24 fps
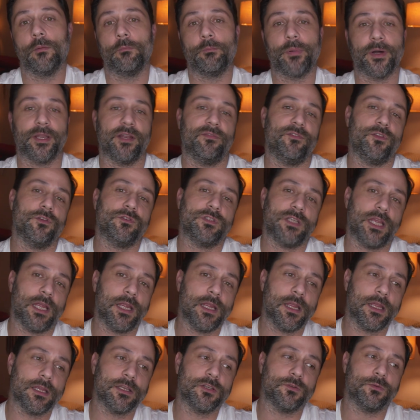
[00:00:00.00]
But if you
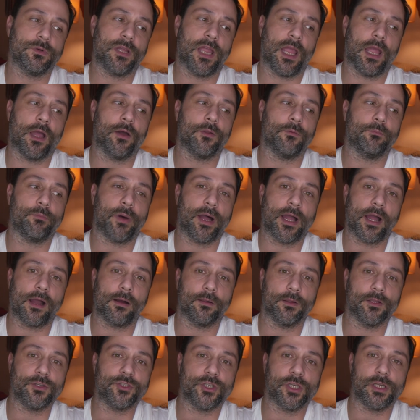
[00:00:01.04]
take into account
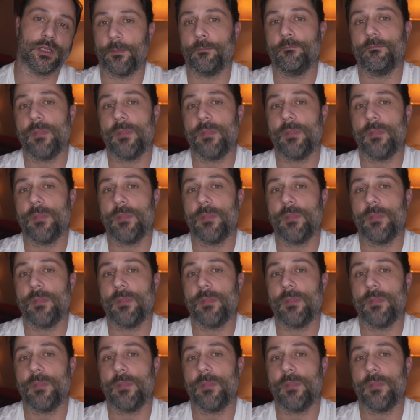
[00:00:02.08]
biology,